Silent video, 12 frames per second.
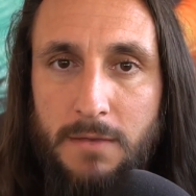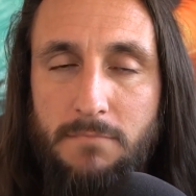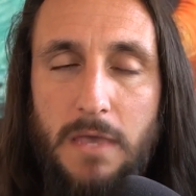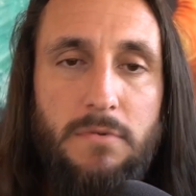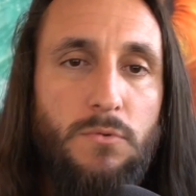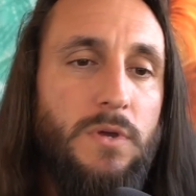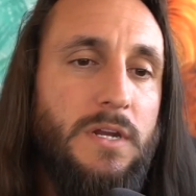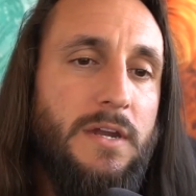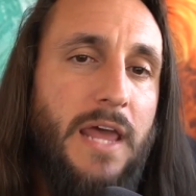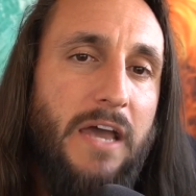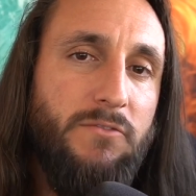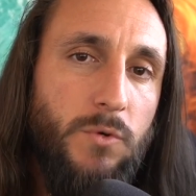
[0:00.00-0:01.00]
Maybe we
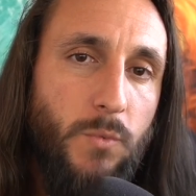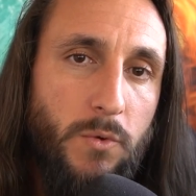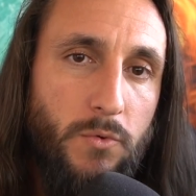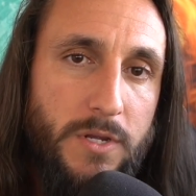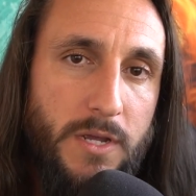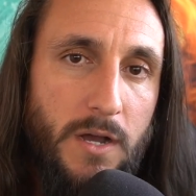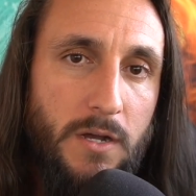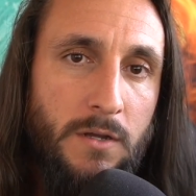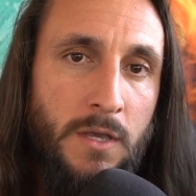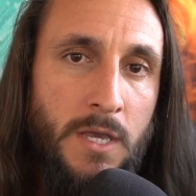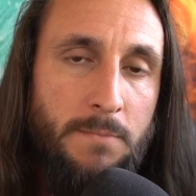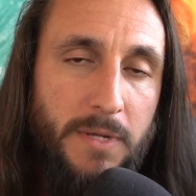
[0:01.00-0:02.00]
didn't have when we were young,
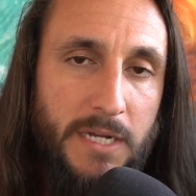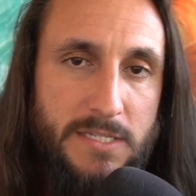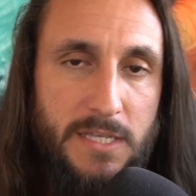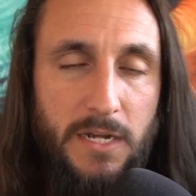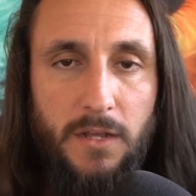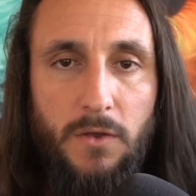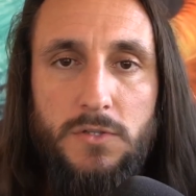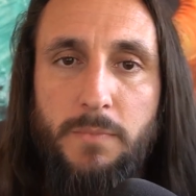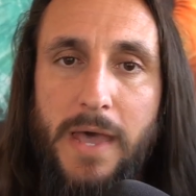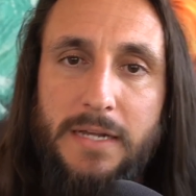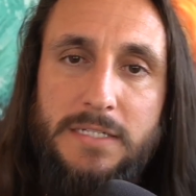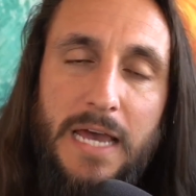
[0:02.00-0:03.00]
because then it goes
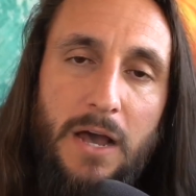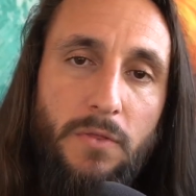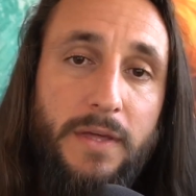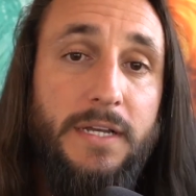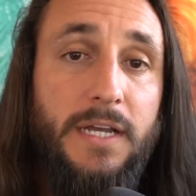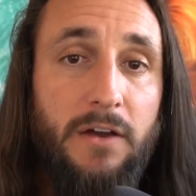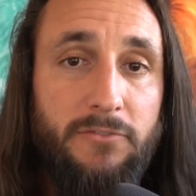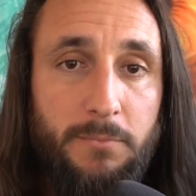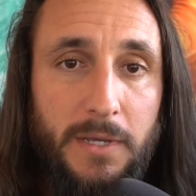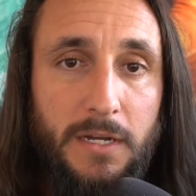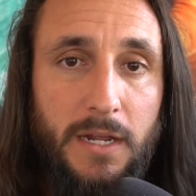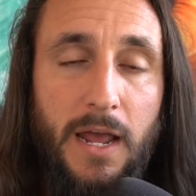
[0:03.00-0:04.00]
back to how the
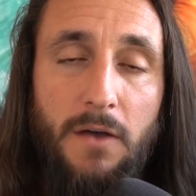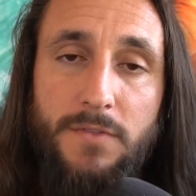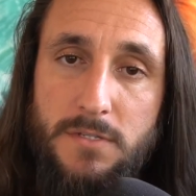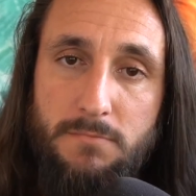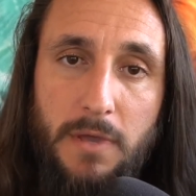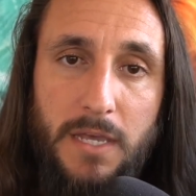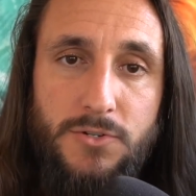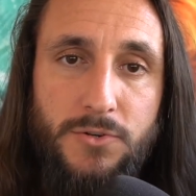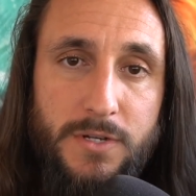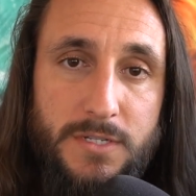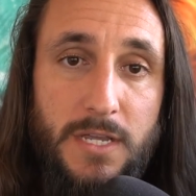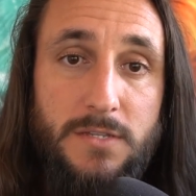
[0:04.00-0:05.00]
government and how this
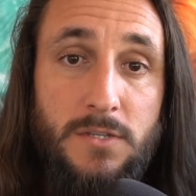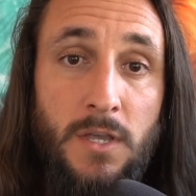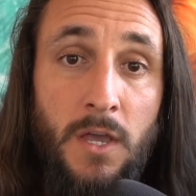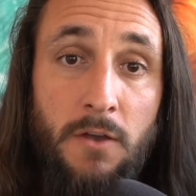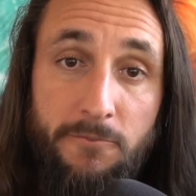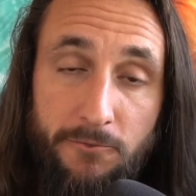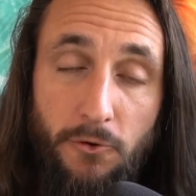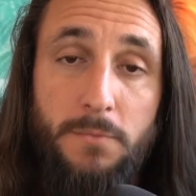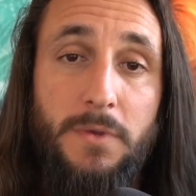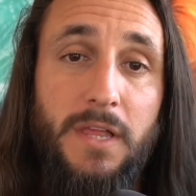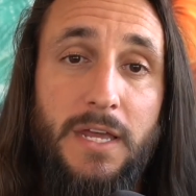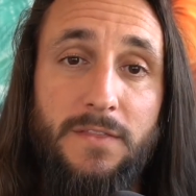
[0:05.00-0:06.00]
matrix has
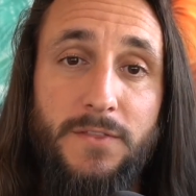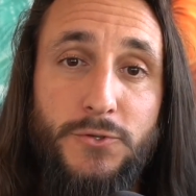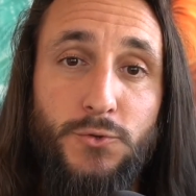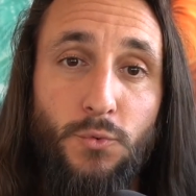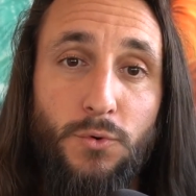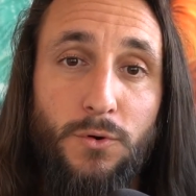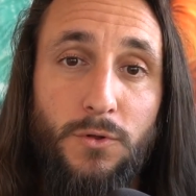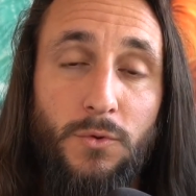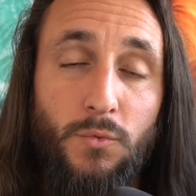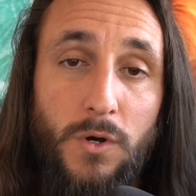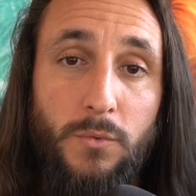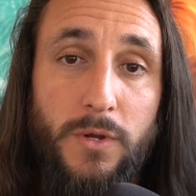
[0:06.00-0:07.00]
formulated this
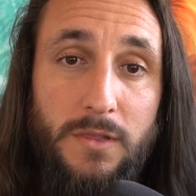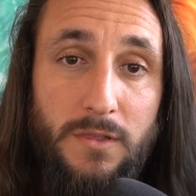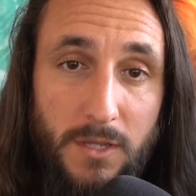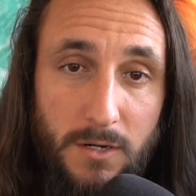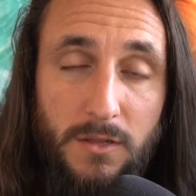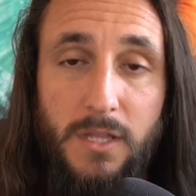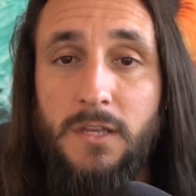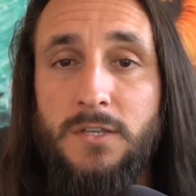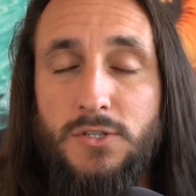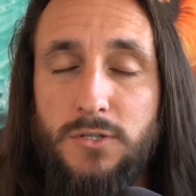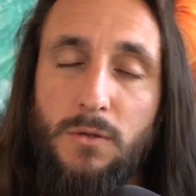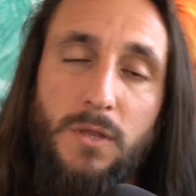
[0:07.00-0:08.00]
world where we literally
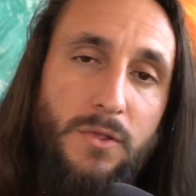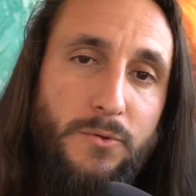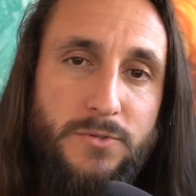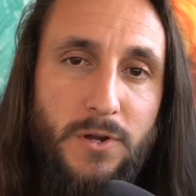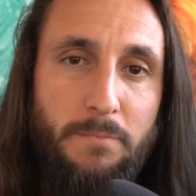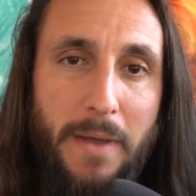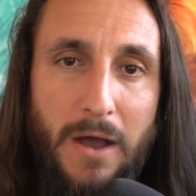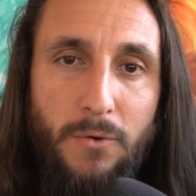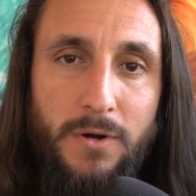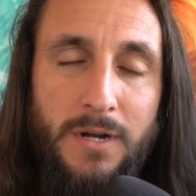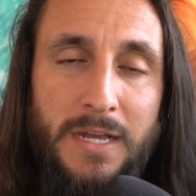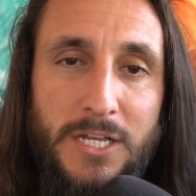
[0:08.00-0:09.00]
slowly lose our
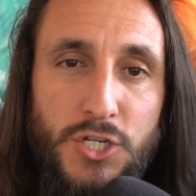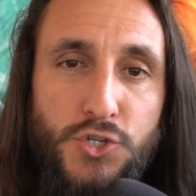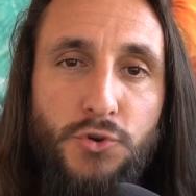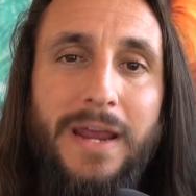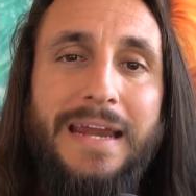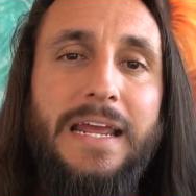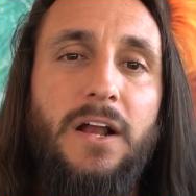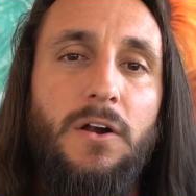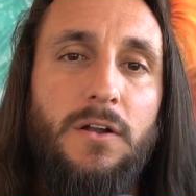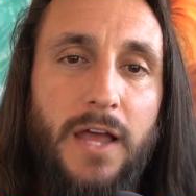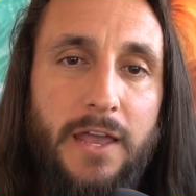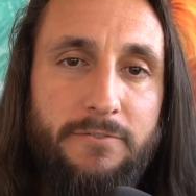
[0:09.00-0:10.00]
power, draining
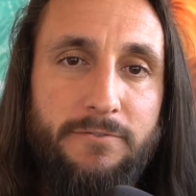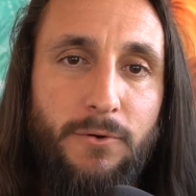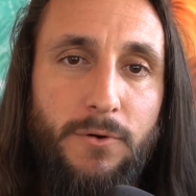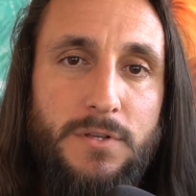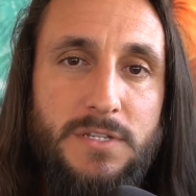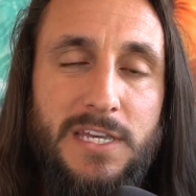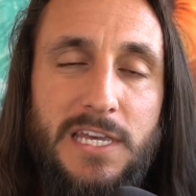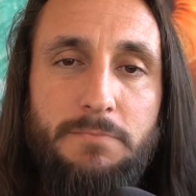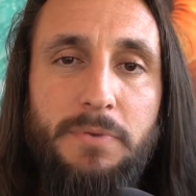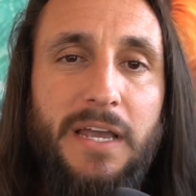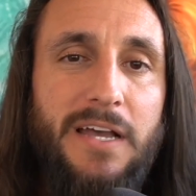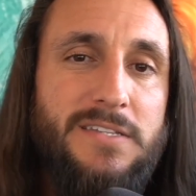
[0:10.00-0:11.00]
our life force,
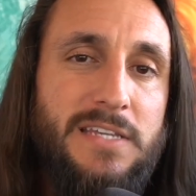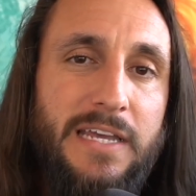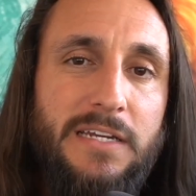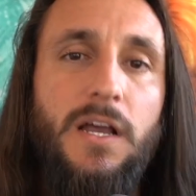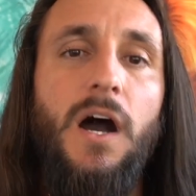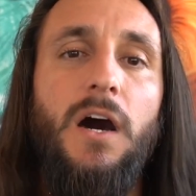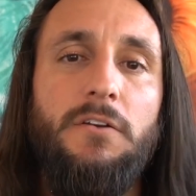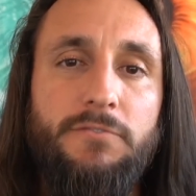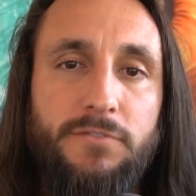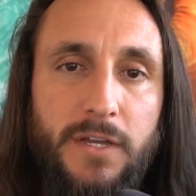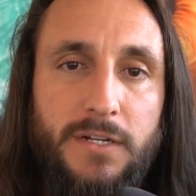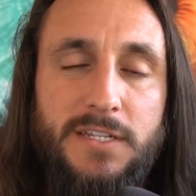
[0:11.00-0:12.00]
keeping us in
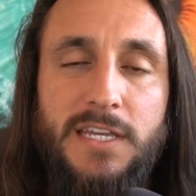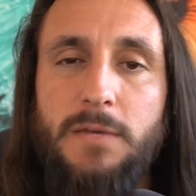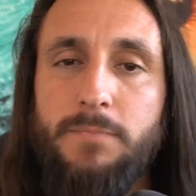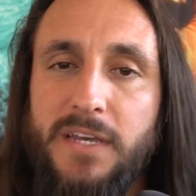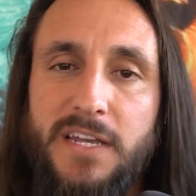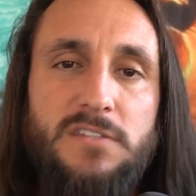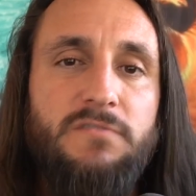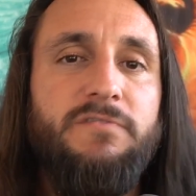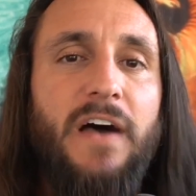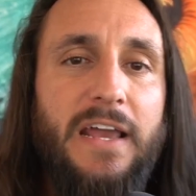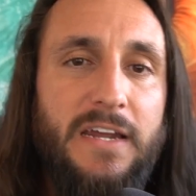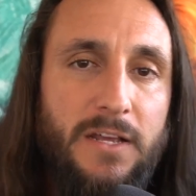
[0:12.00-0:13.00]
conflict, keeping us
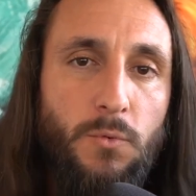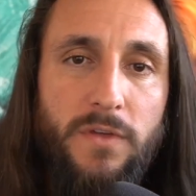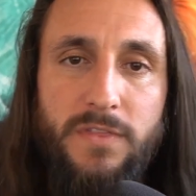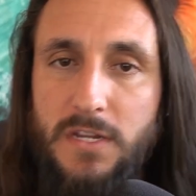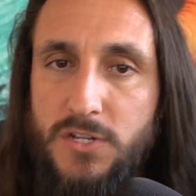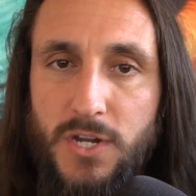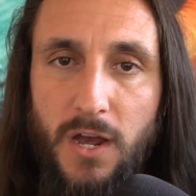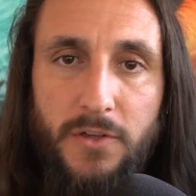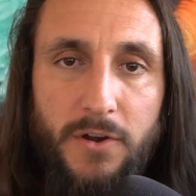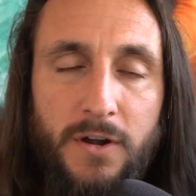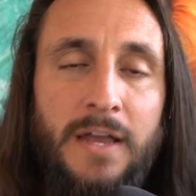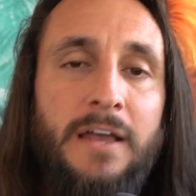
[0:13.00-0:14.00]
fighting with each
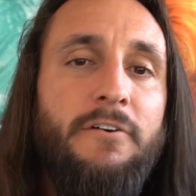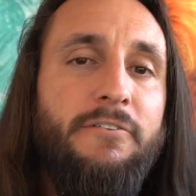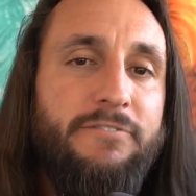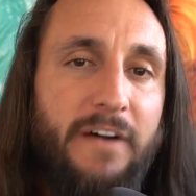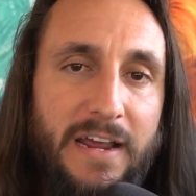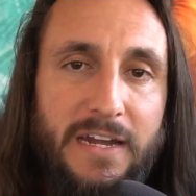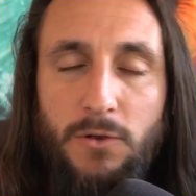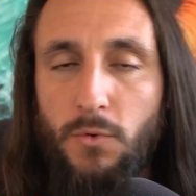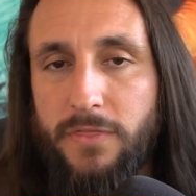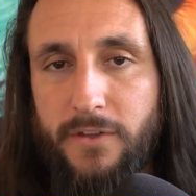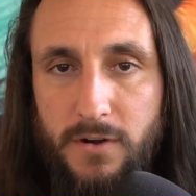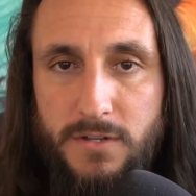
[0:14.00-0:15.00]
other, fighting
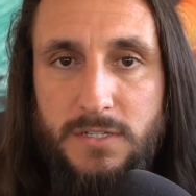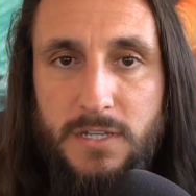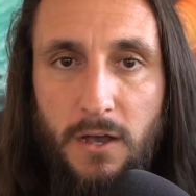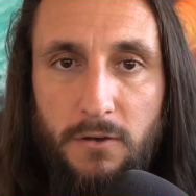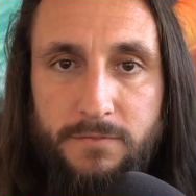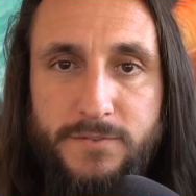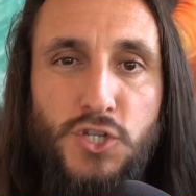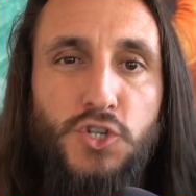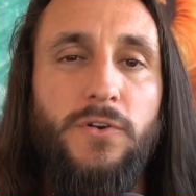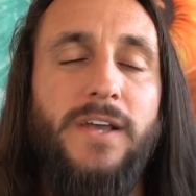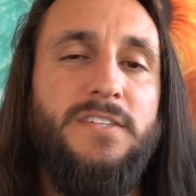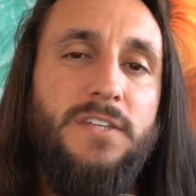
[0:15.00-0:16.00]
with ourselves,
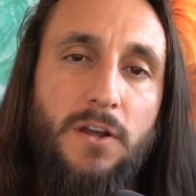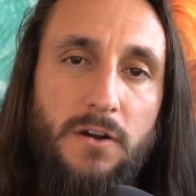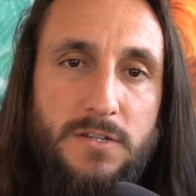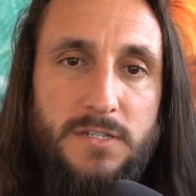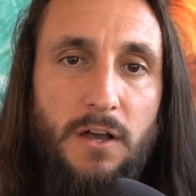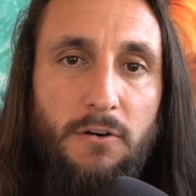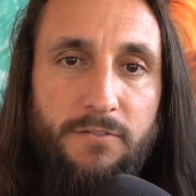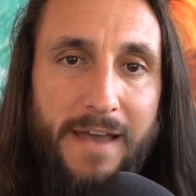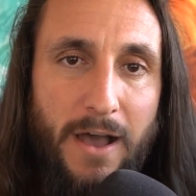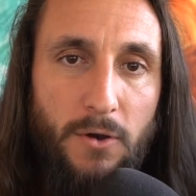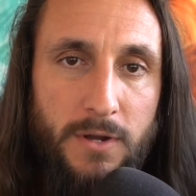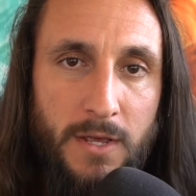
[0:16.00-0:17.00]
stressing ourselves
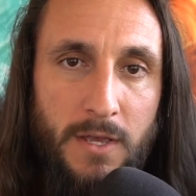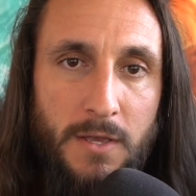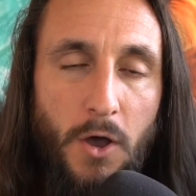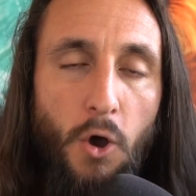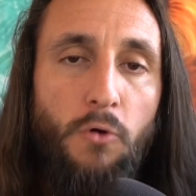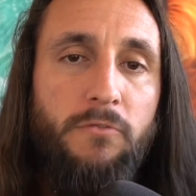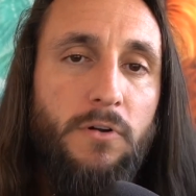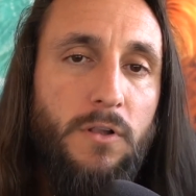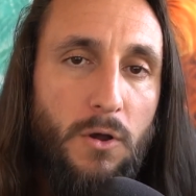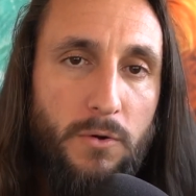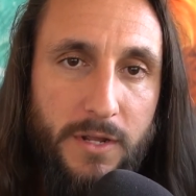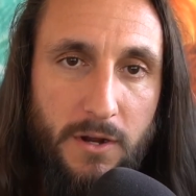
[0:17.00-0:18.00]
out,
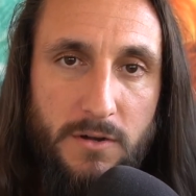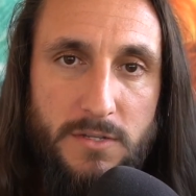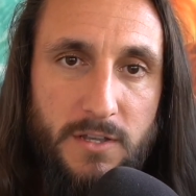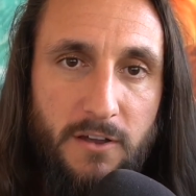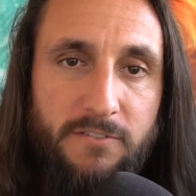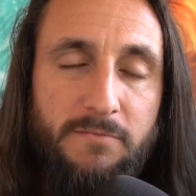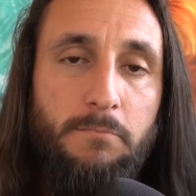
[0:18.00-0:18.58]
overloading ourselves,